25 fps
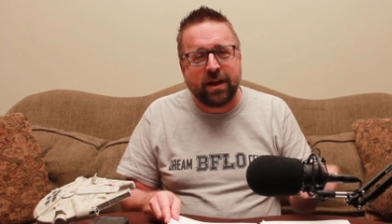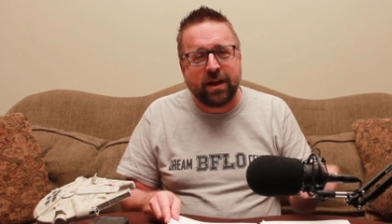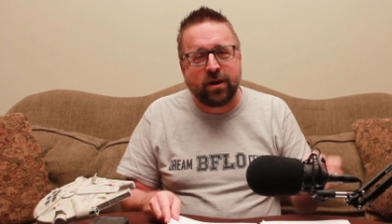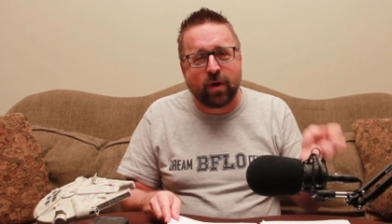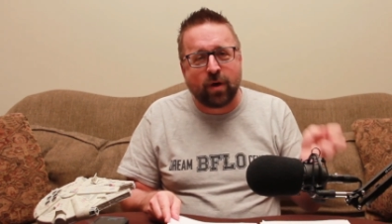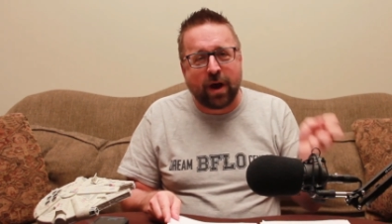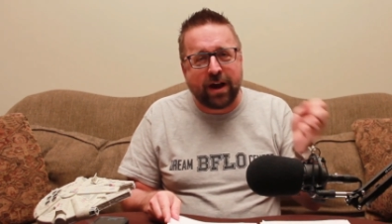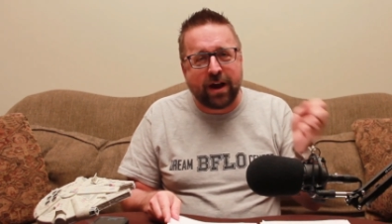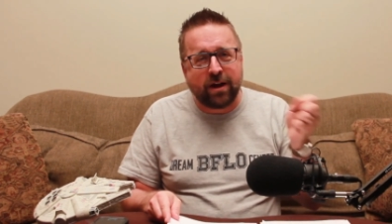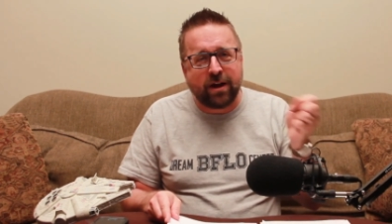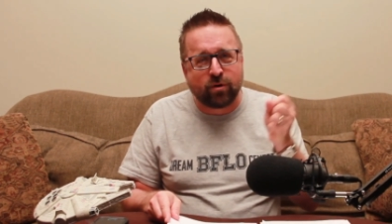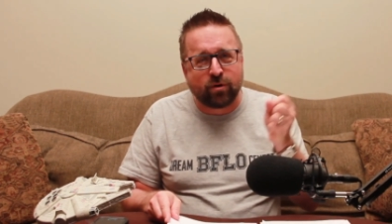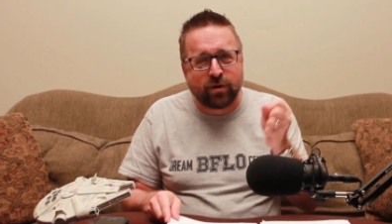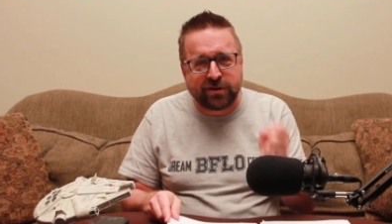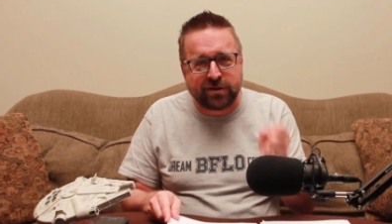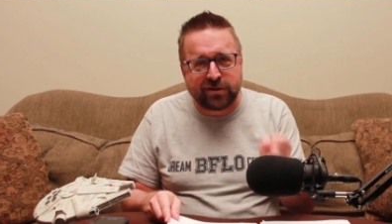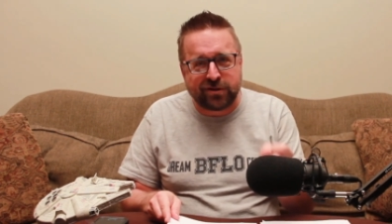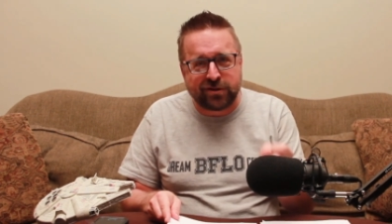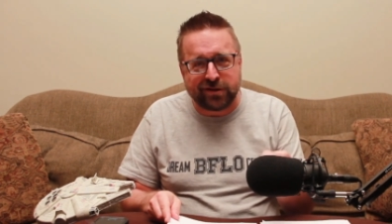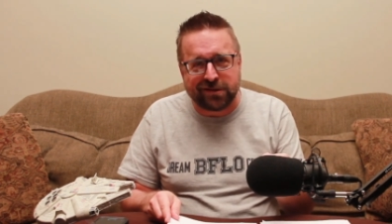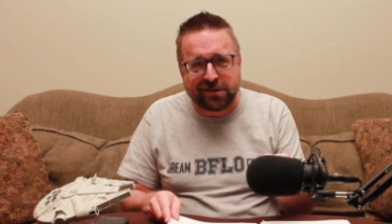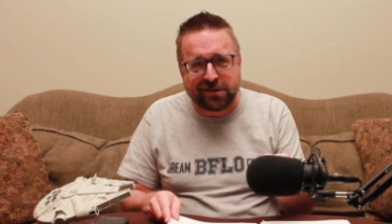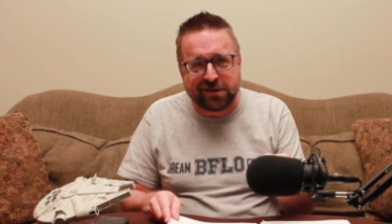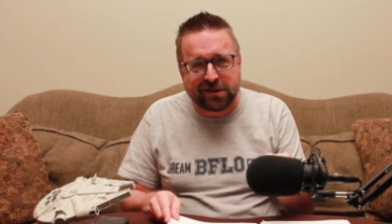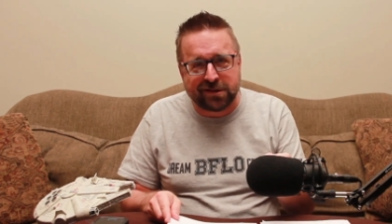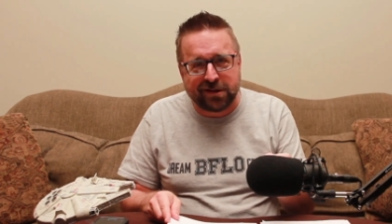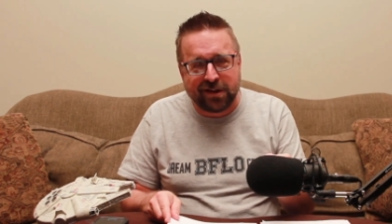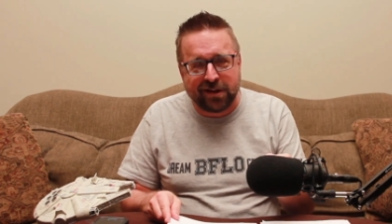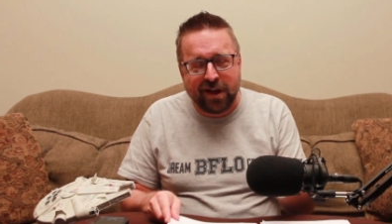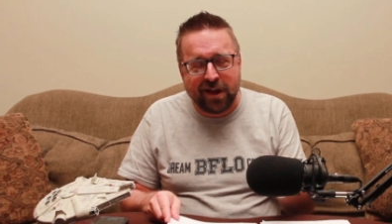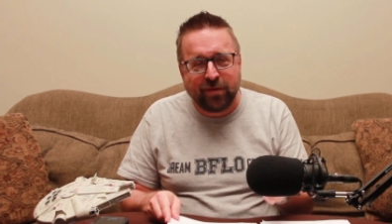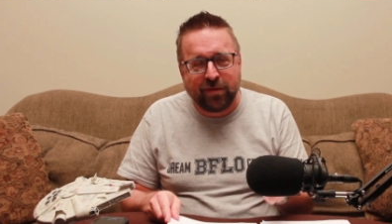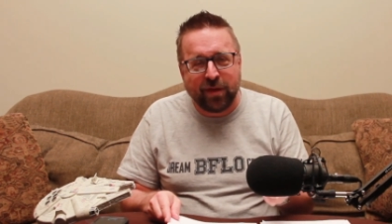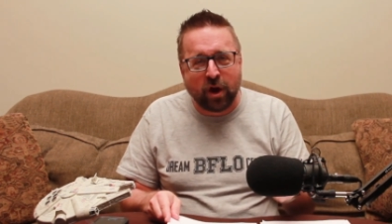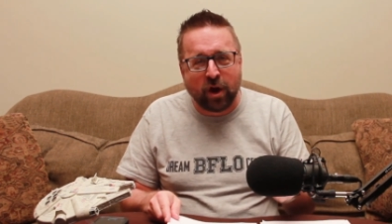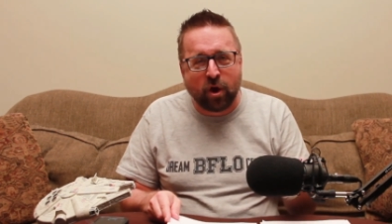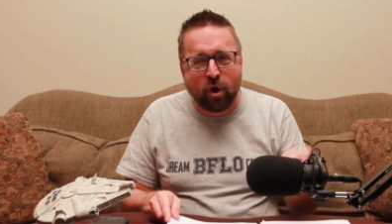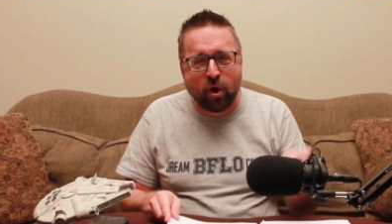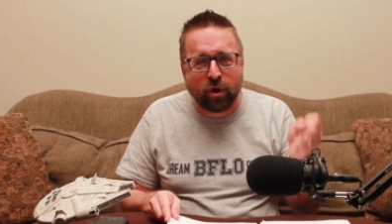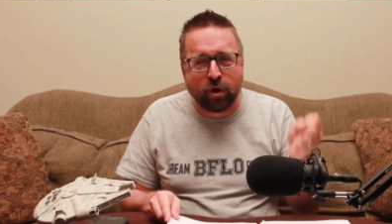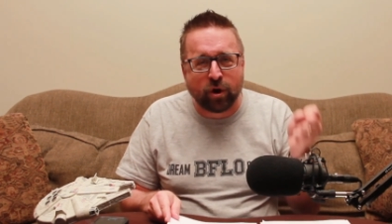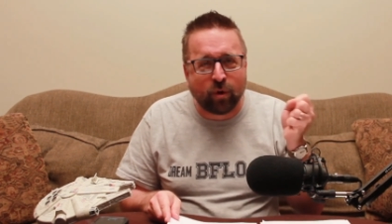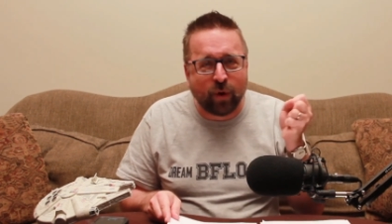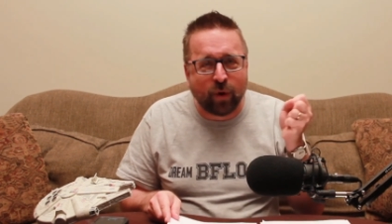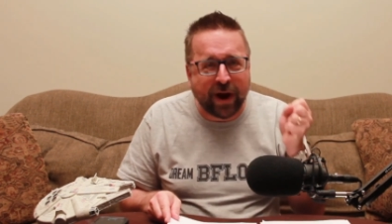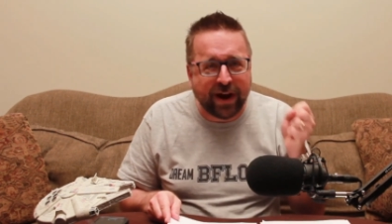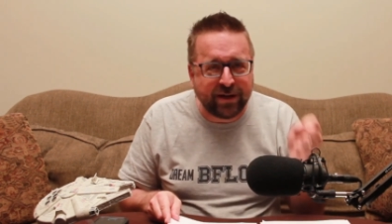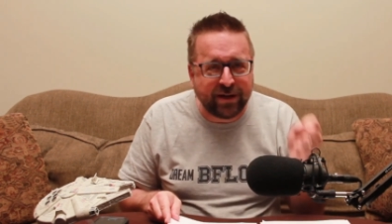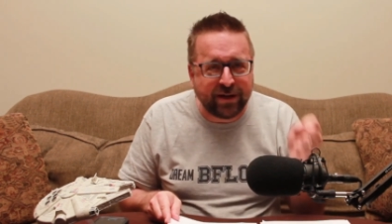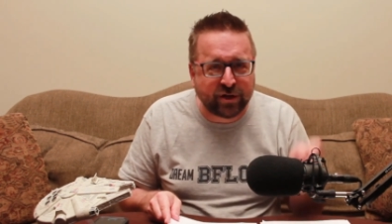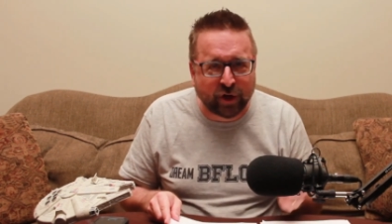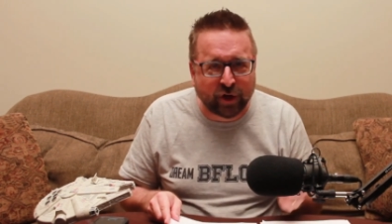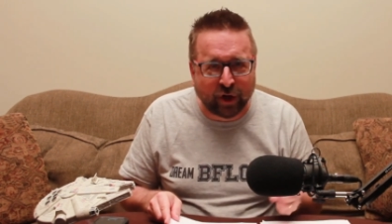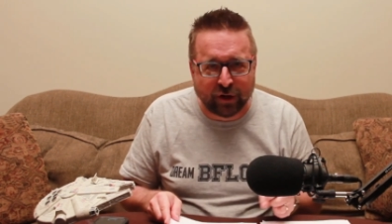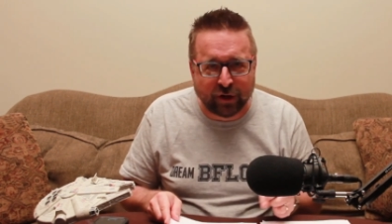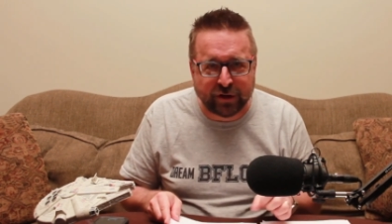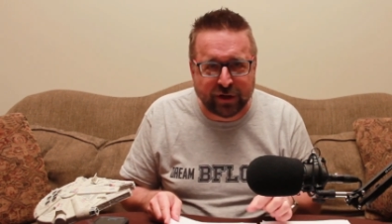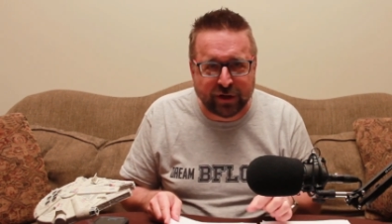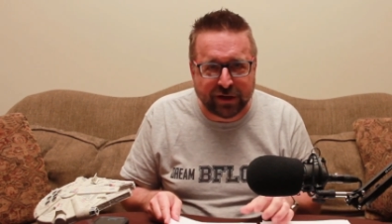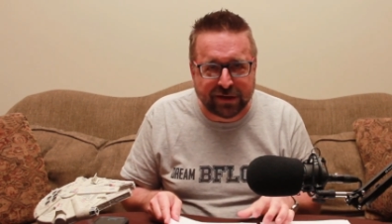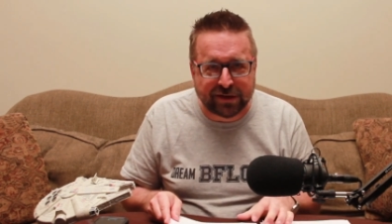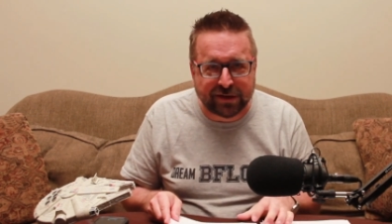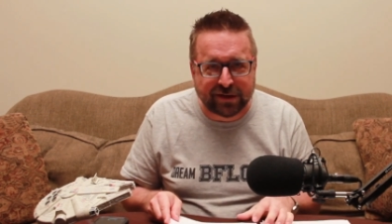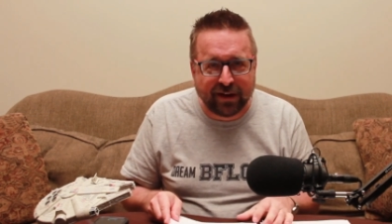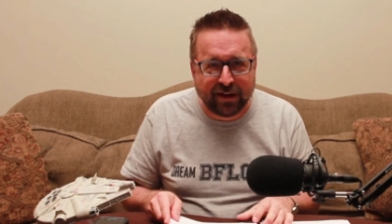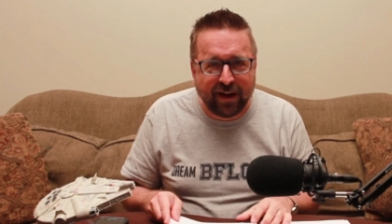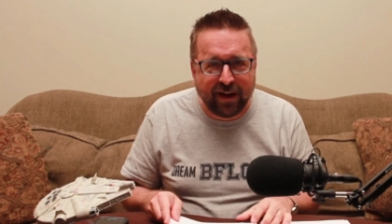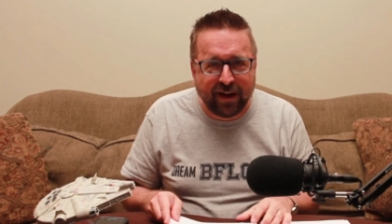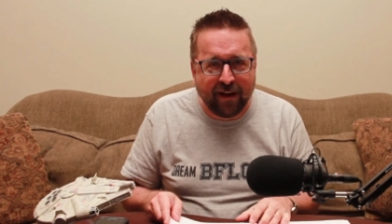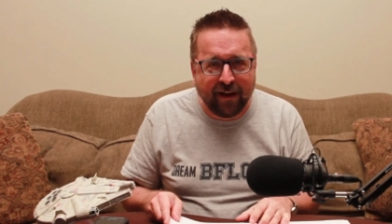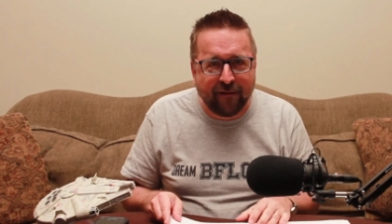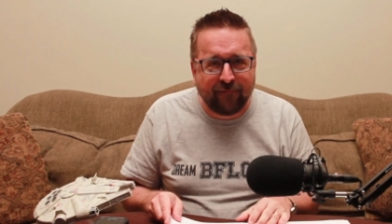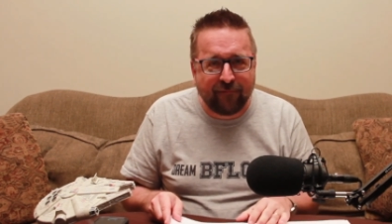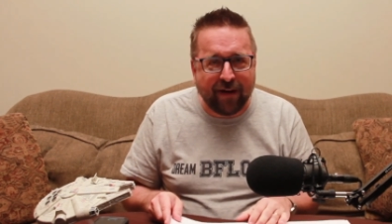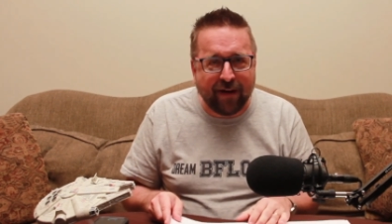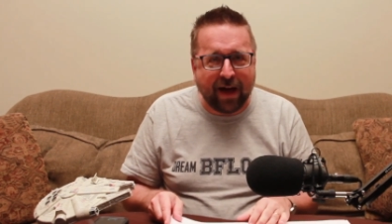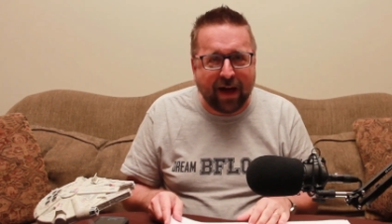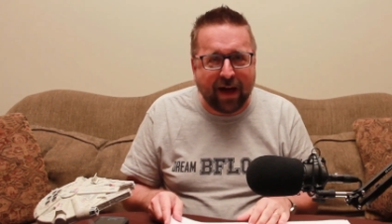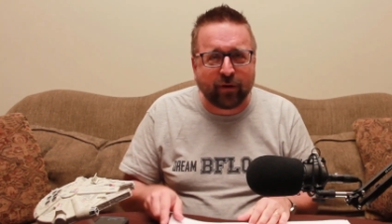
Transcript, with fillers: we need great Christians that go to great churches.